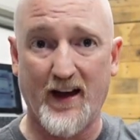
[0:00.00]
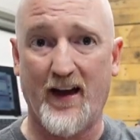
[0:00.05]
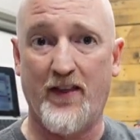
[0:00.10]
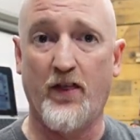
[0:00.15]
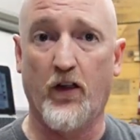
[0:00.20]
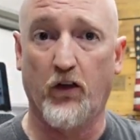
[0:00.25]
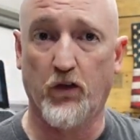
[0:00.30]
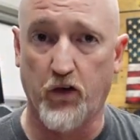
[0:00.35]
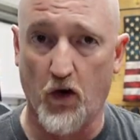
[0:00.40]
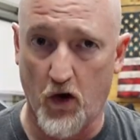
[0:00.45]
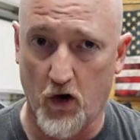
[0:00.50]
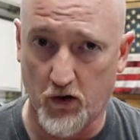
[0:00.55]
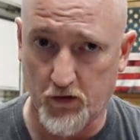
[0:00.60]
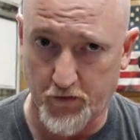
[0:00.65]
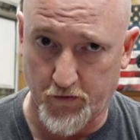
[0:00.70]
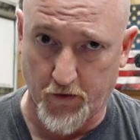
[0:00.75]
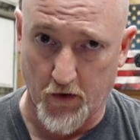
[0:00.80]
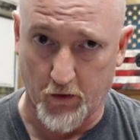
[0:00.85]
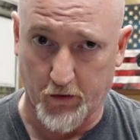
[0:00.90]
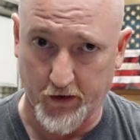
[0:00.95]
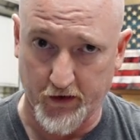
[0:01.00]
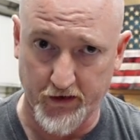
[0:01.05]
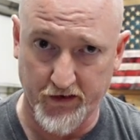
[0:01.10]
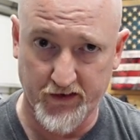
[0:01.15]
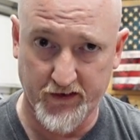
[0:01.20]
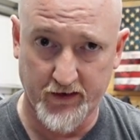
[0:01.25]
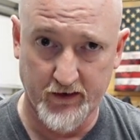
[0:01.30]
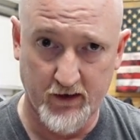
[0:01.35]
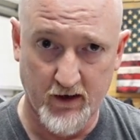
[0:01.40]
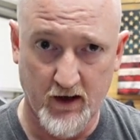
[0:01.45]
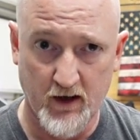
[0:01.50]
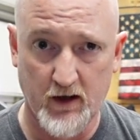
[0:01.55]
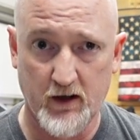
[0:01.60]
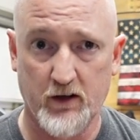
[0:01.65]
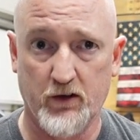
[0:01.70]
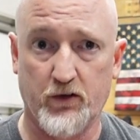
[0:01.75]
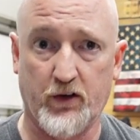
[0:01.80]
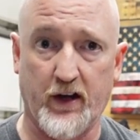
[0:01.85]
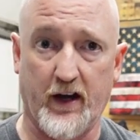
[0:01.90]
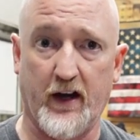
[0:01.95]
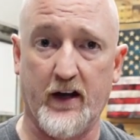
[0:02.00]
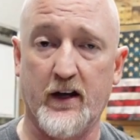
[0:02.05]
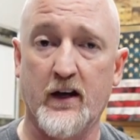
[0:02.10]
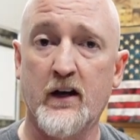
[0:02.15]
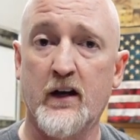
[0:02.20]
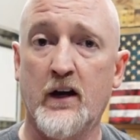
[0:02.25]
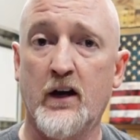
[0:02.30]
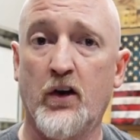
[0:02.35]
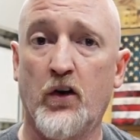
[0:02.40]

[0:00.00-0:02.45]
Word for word: and the long focus, okay?